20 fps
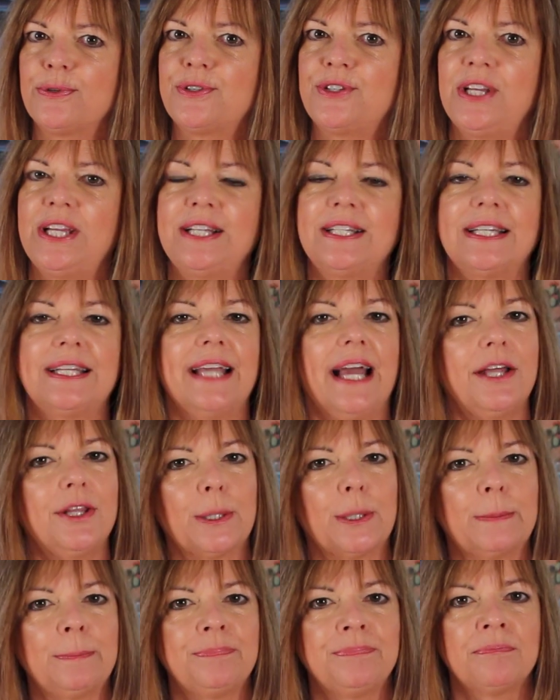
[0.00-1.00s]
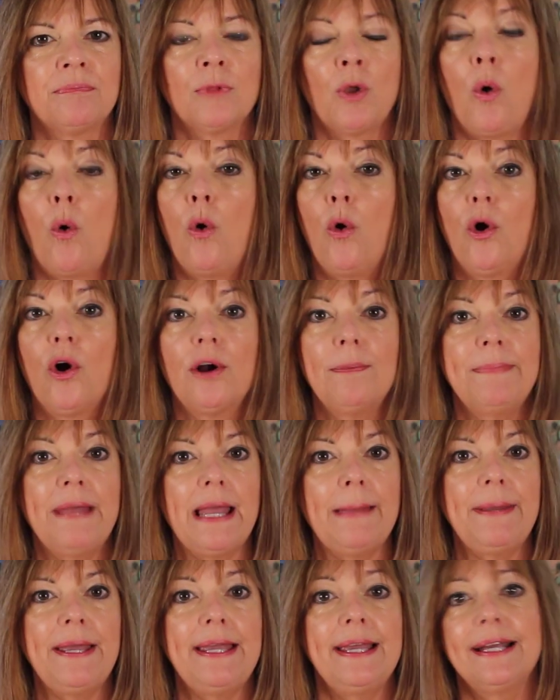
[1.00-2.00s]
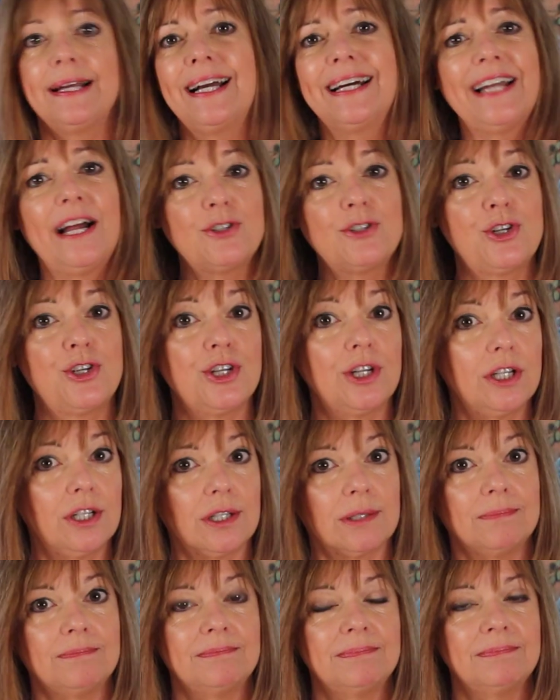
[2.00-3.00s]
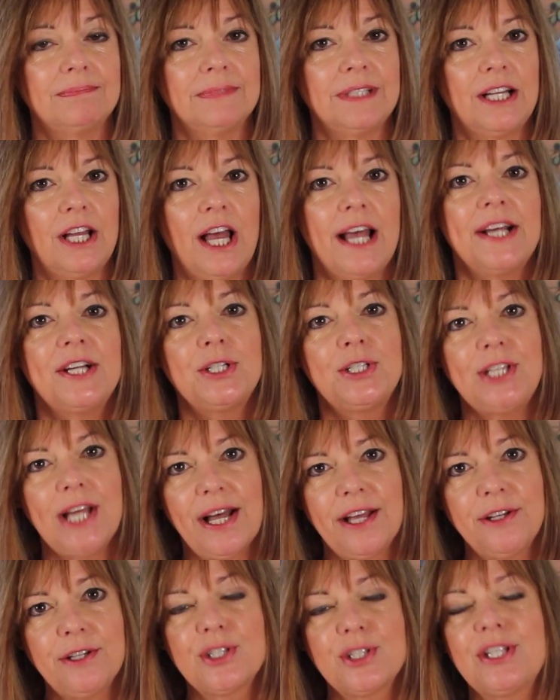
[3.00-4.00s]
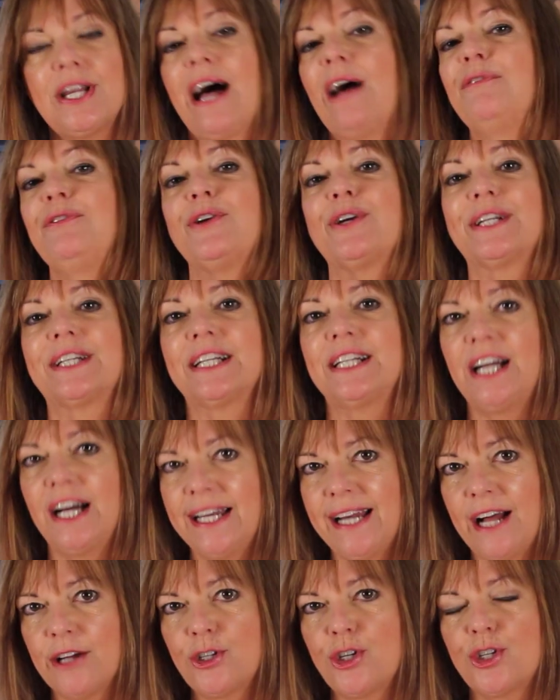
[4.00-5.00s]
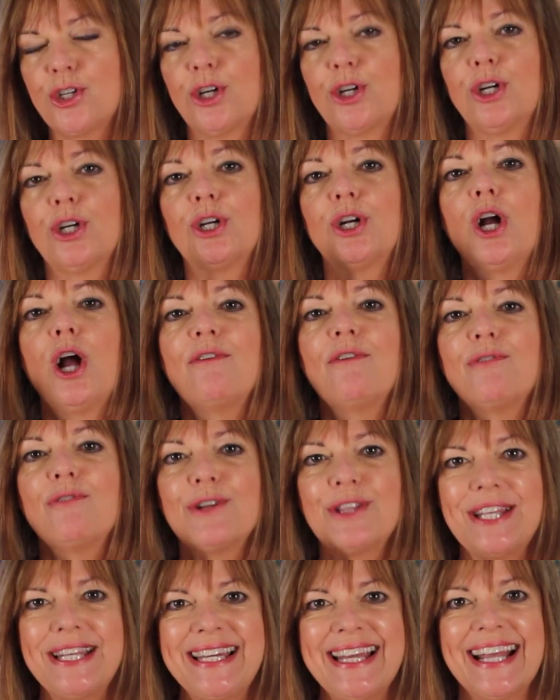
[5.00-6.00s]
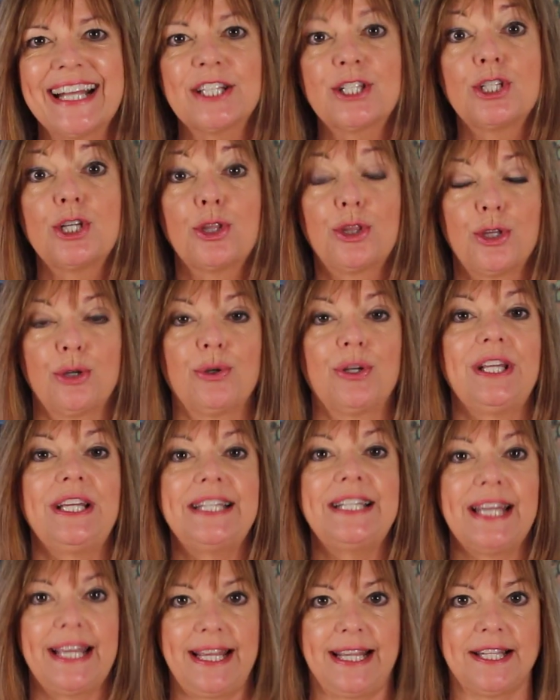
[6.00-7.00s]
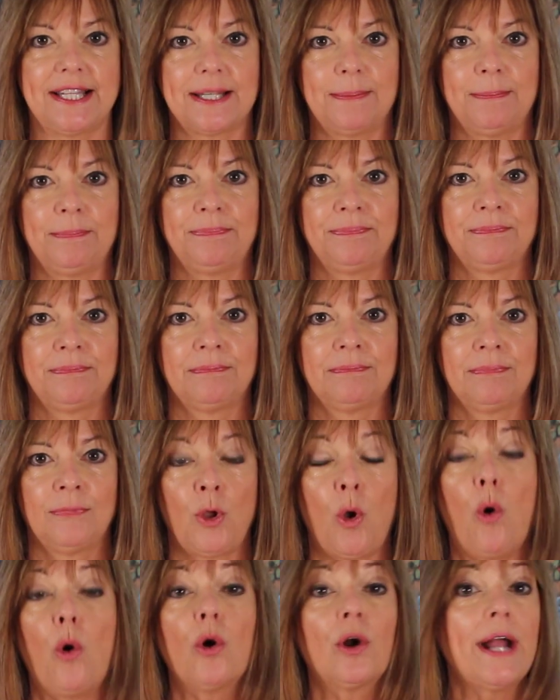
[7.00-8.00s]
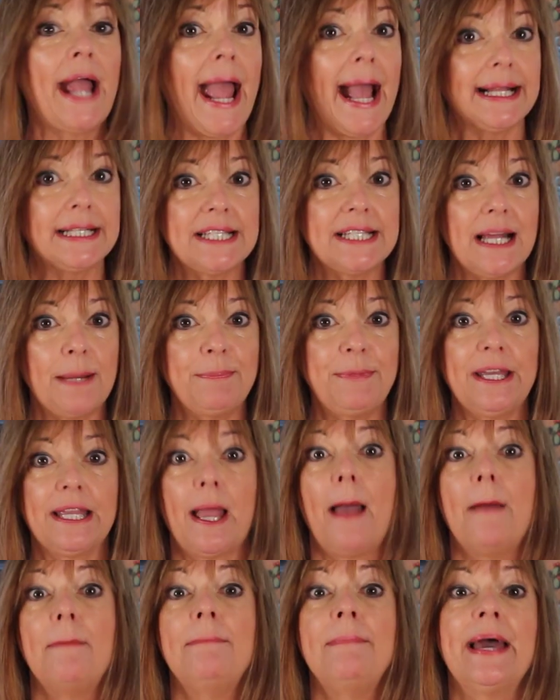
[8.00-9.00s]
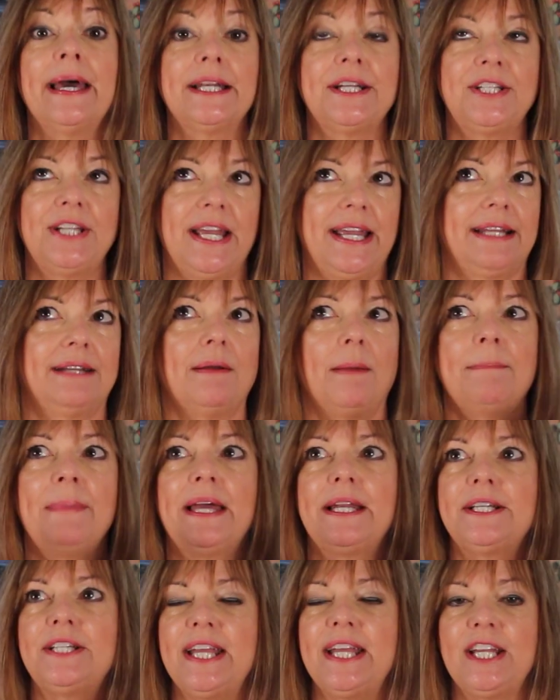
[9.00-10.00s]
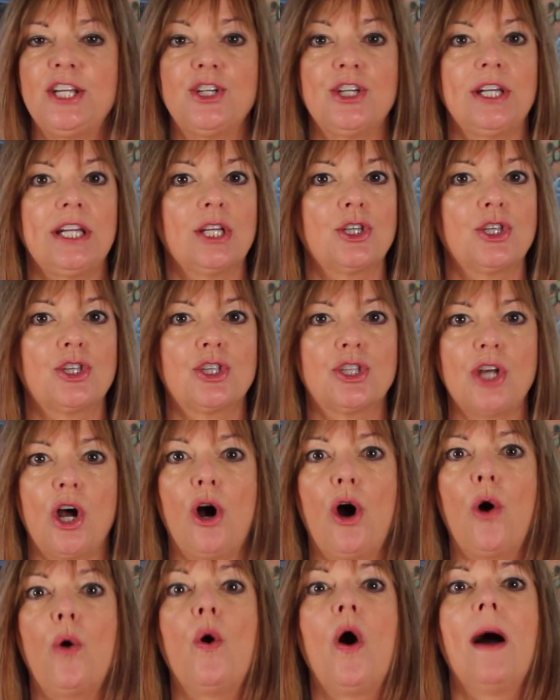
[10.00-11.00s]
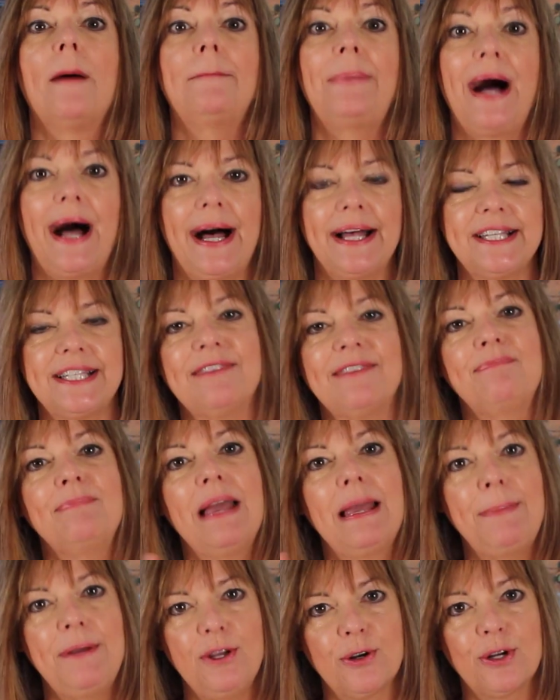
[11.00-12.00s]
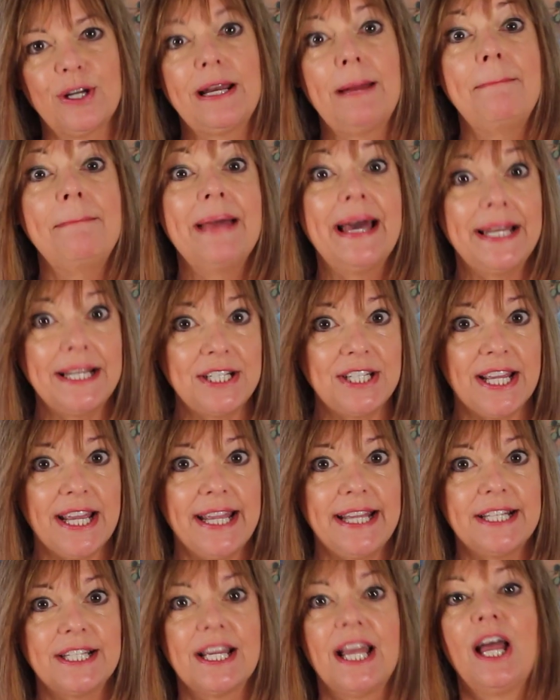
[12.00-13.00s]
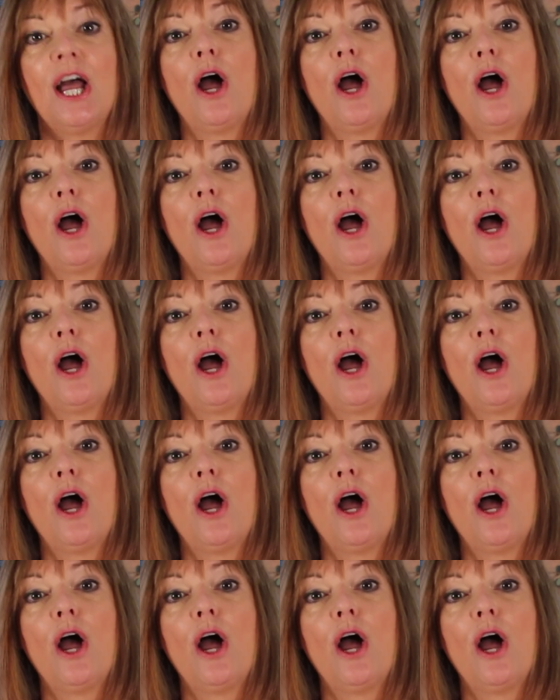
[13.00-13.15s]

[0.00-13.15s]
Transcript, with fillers: routine together. Or maybe cut out sugar. Tell yourself you're going to cut out sugar for the next thirty days. Or add something. Meditate. Meditation is so positive. Maybe you're going to meditate